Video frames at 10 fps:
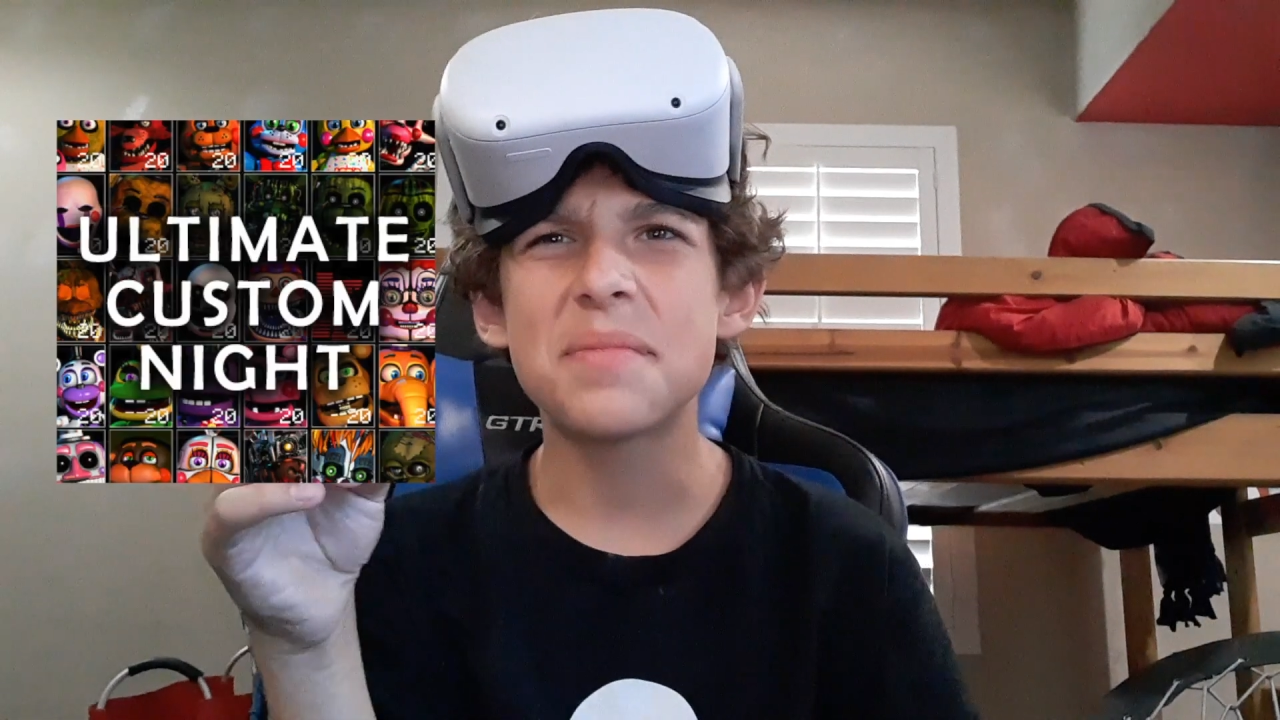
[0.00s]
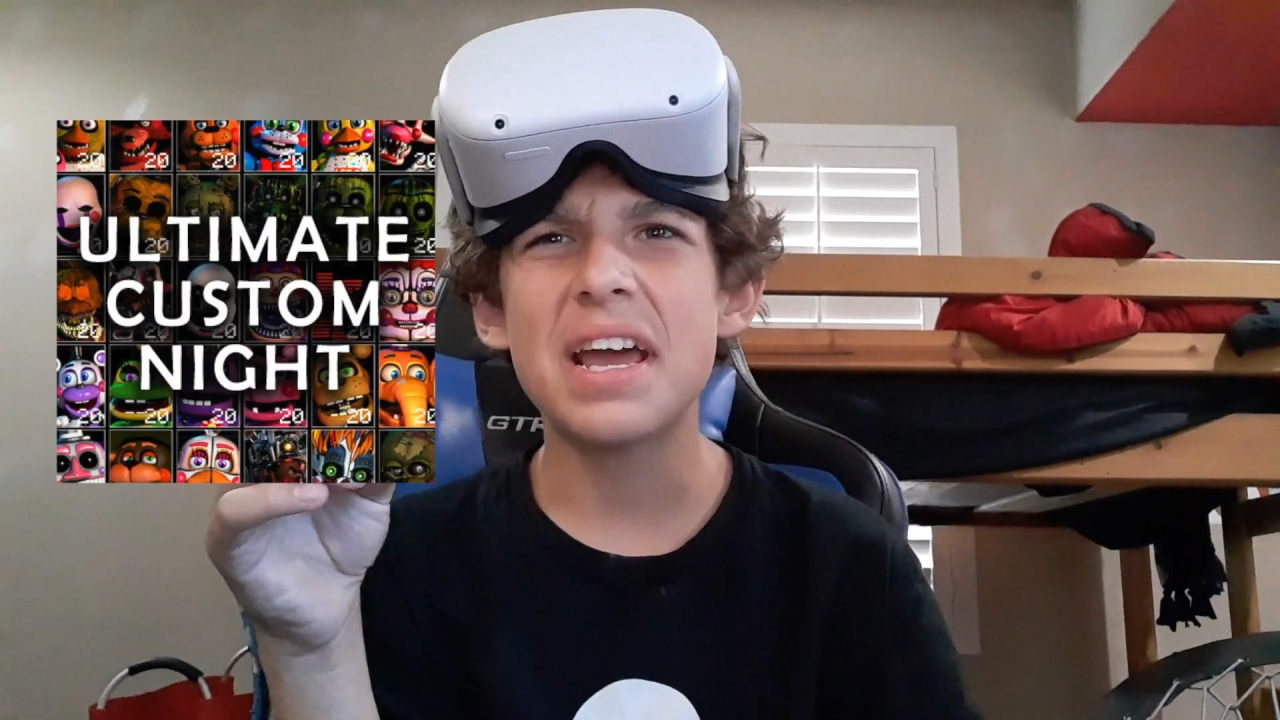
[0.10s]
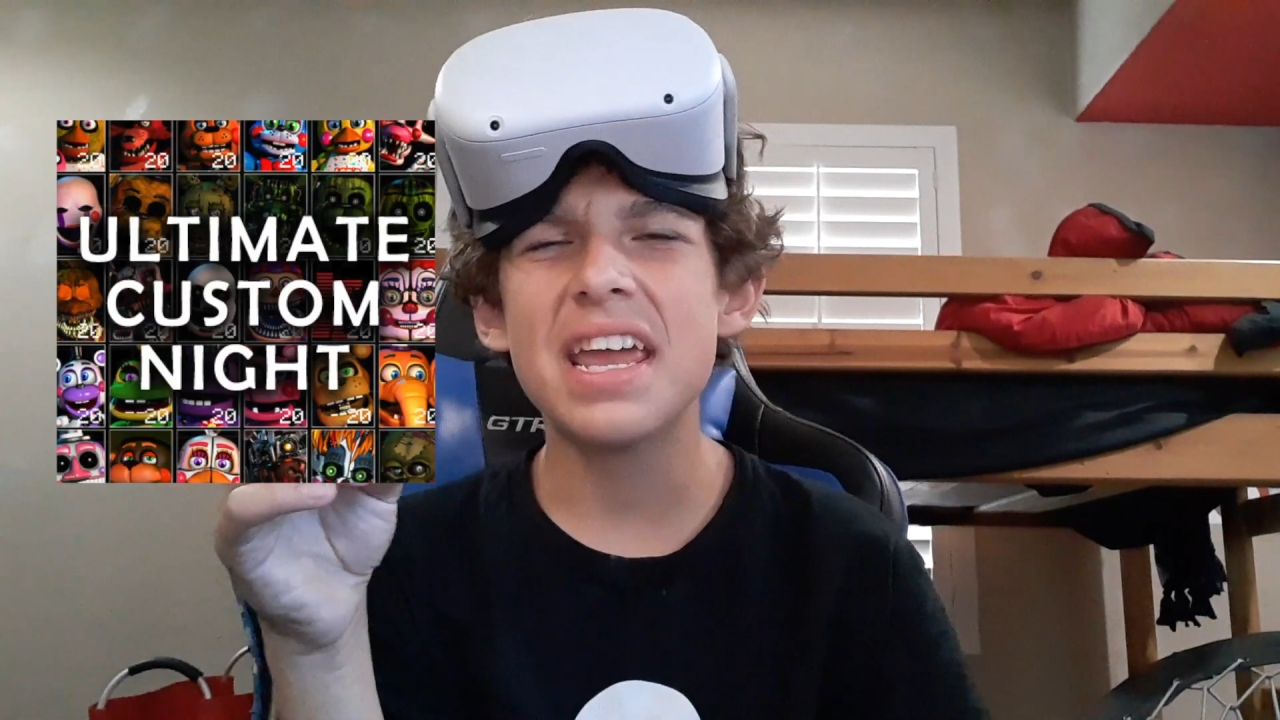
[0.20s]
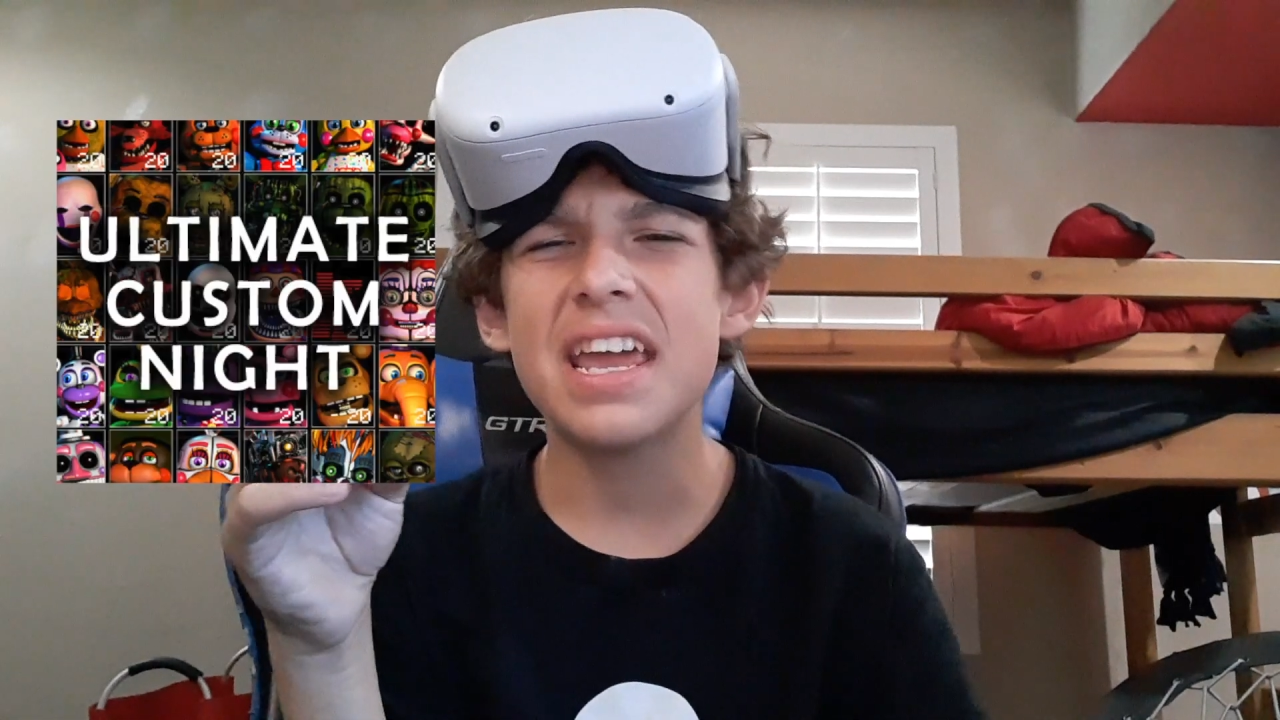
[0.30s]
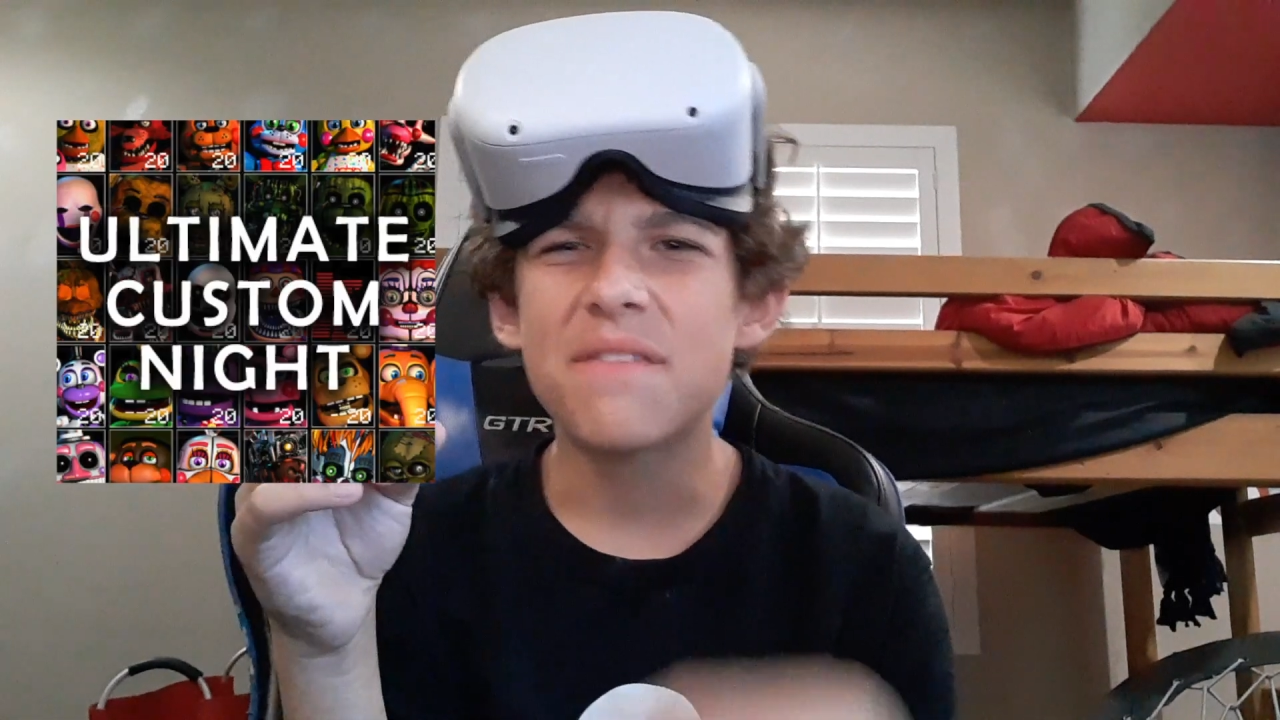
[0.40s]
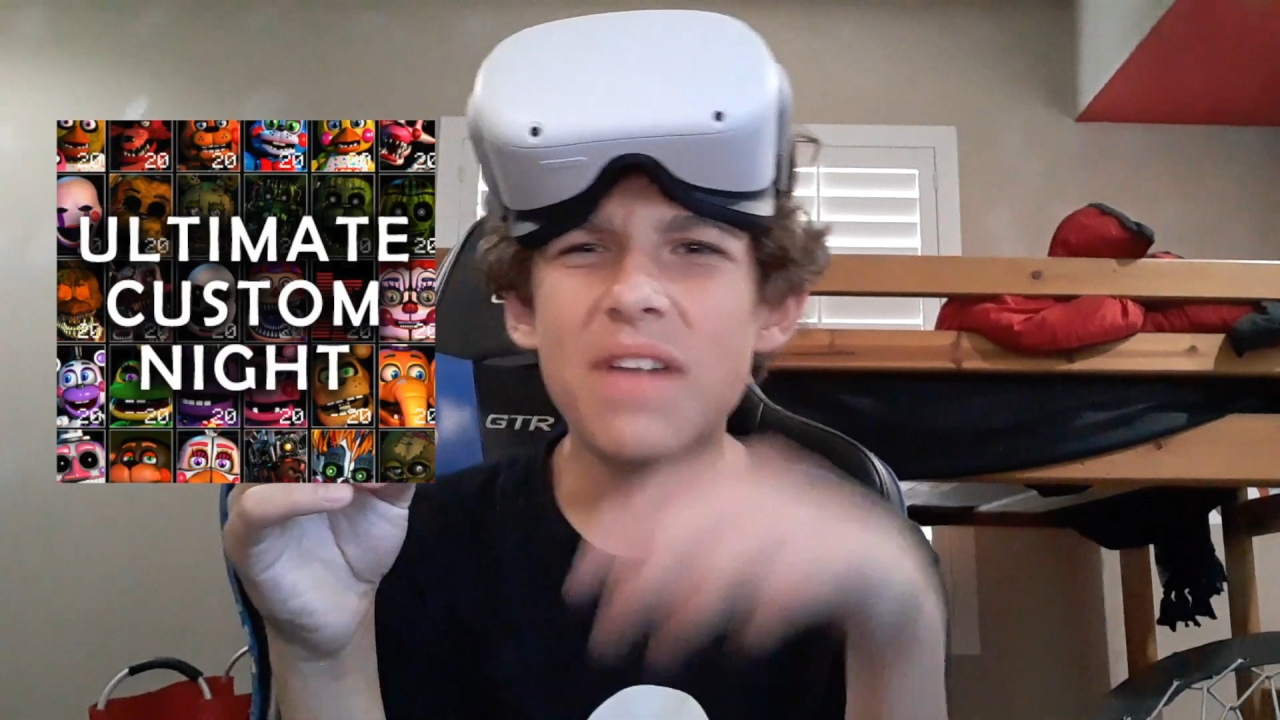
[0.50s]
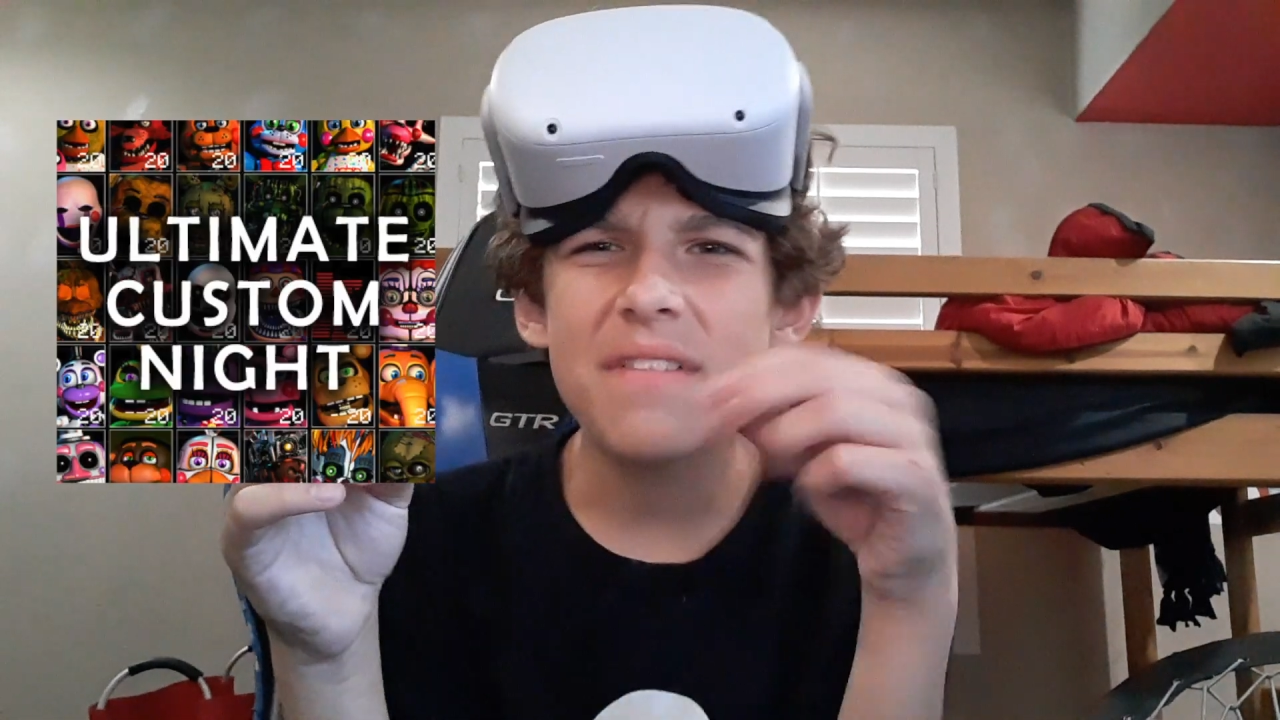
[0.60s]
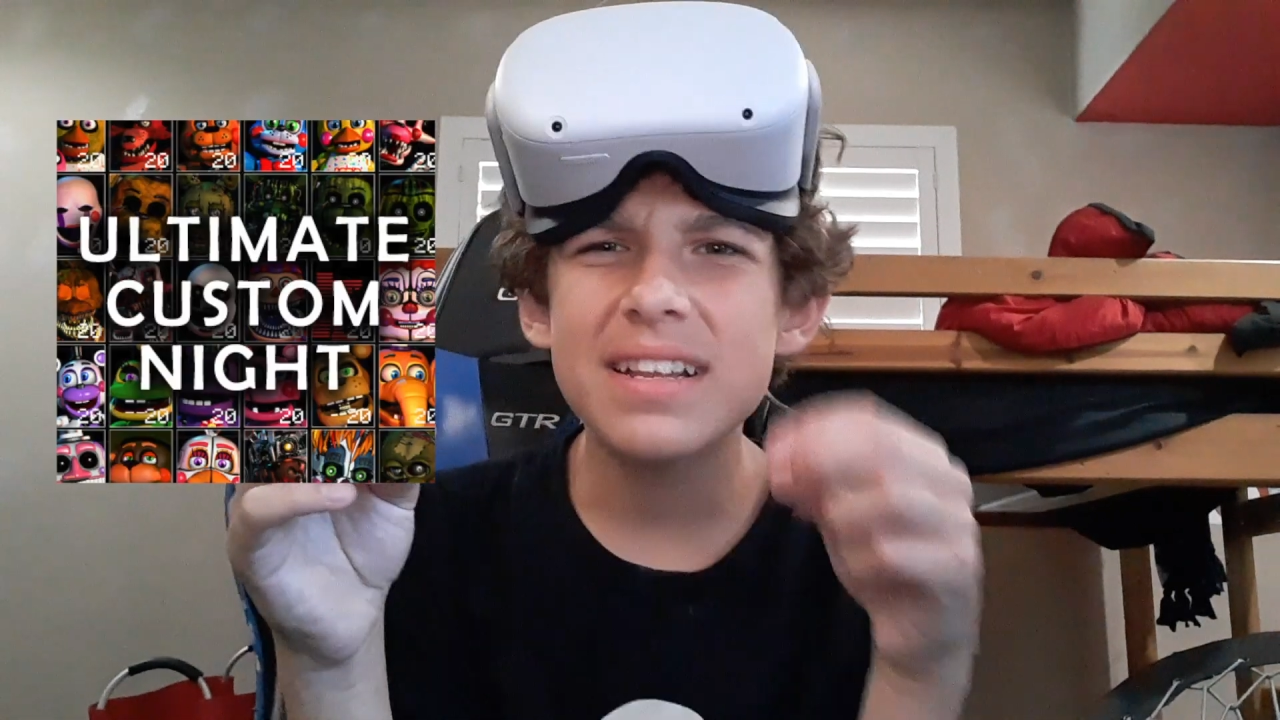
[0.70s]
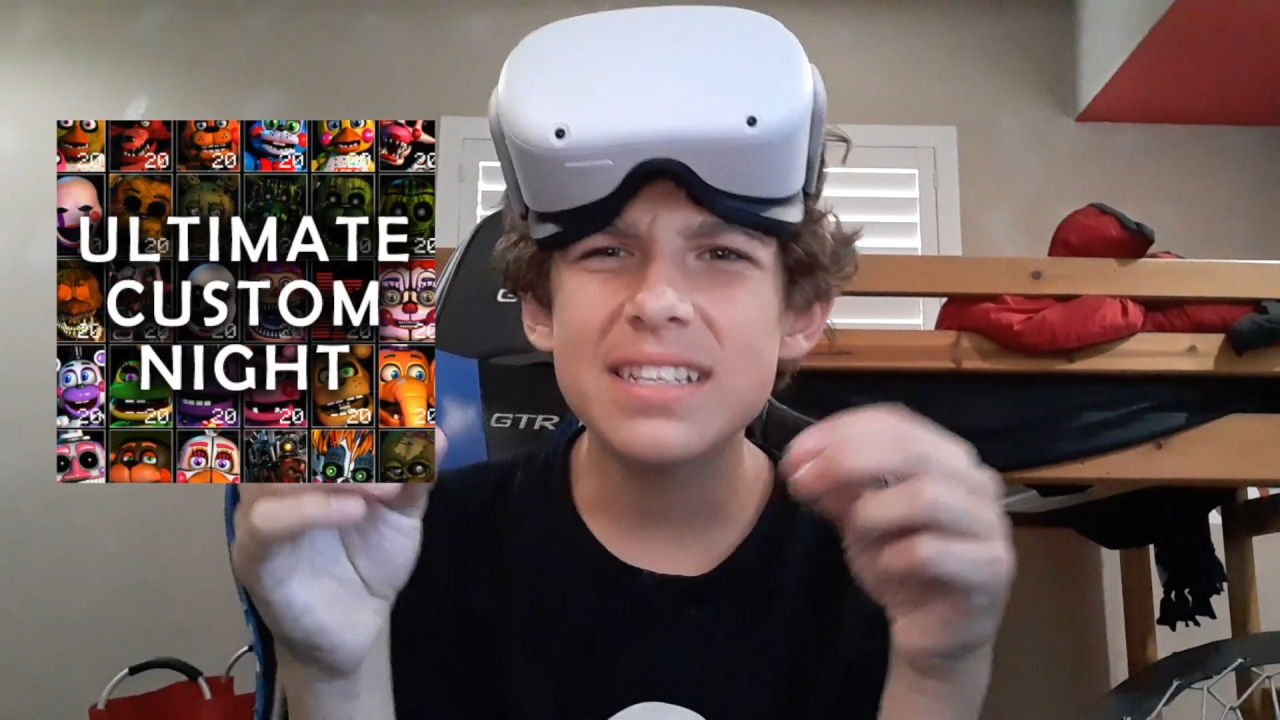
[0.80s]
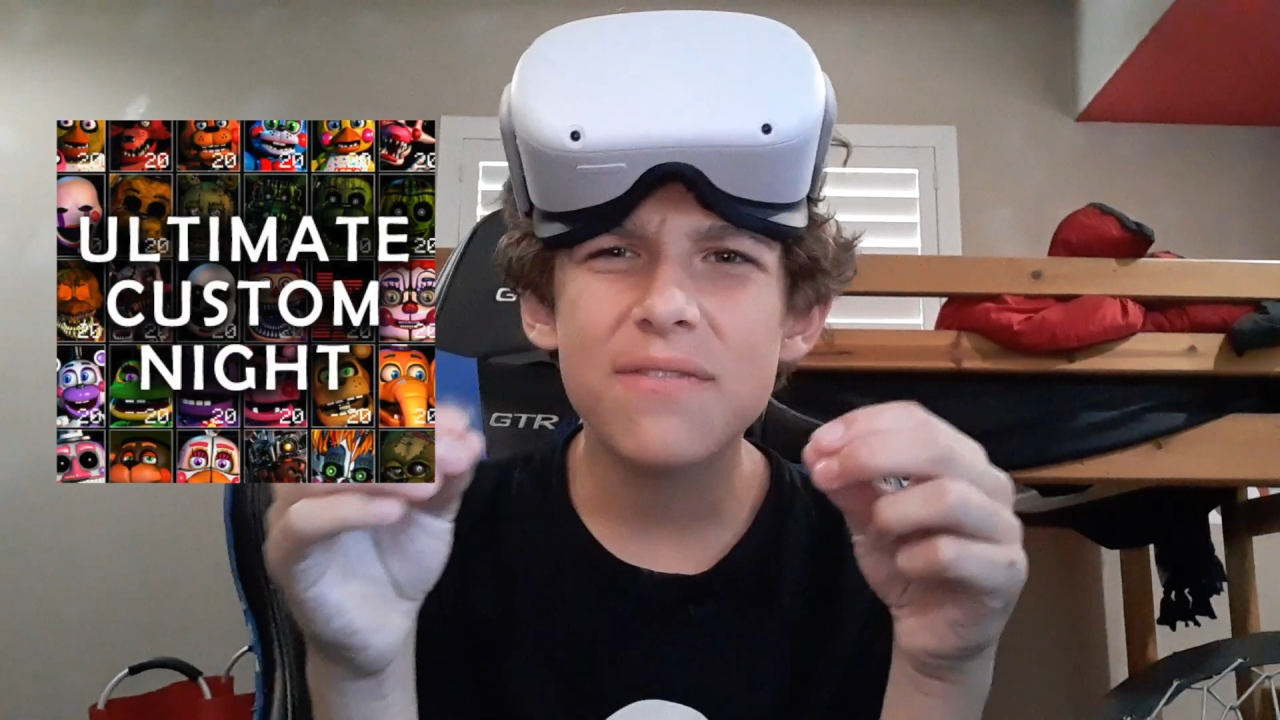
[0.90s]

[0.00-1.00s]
Night and Five Nights at